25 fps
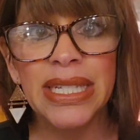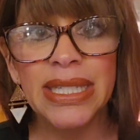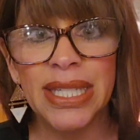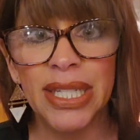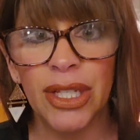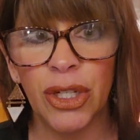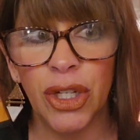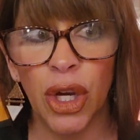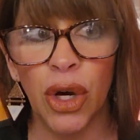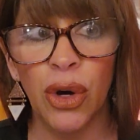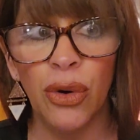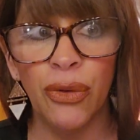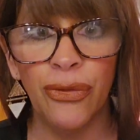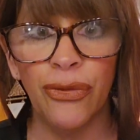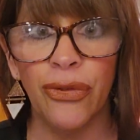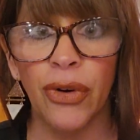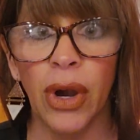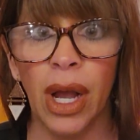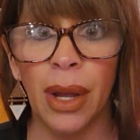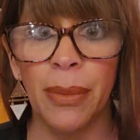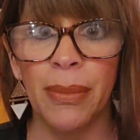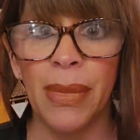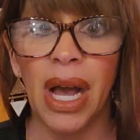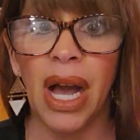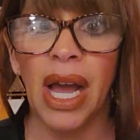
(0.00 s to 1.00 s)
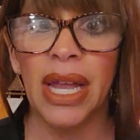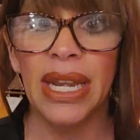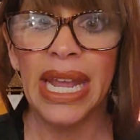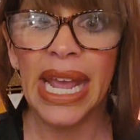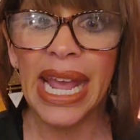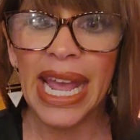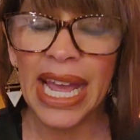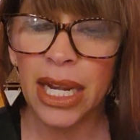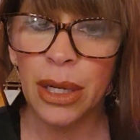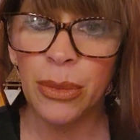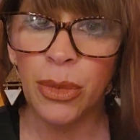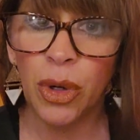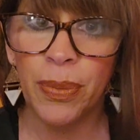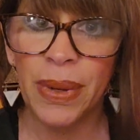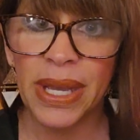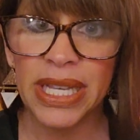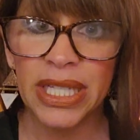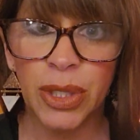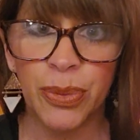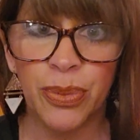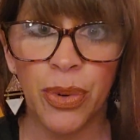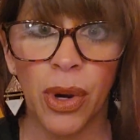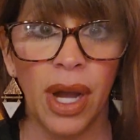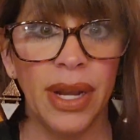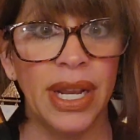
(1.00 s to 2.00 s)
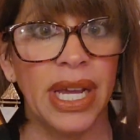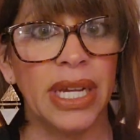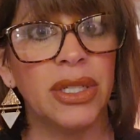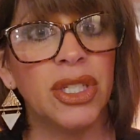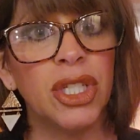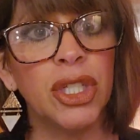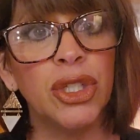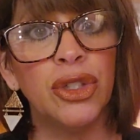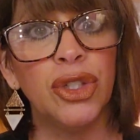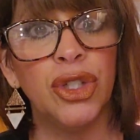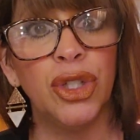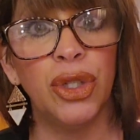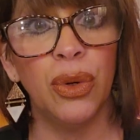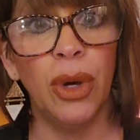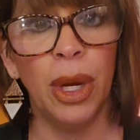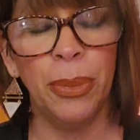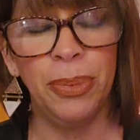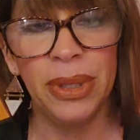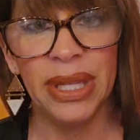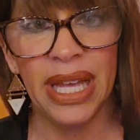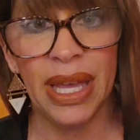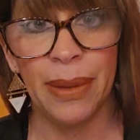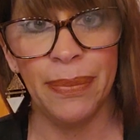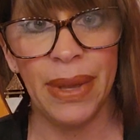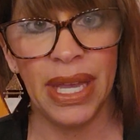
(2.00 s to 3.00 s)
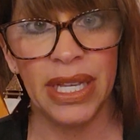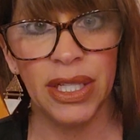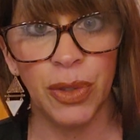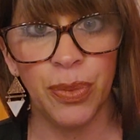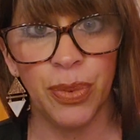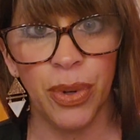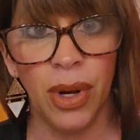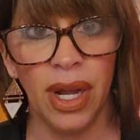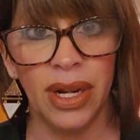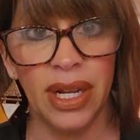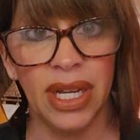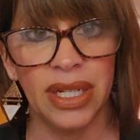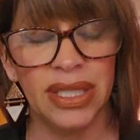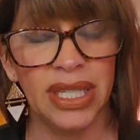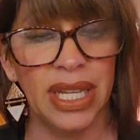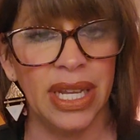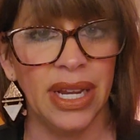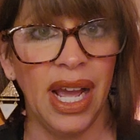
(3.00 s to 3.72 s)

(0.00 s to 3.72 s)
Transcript: to go from an animal-based product to a plant-based product.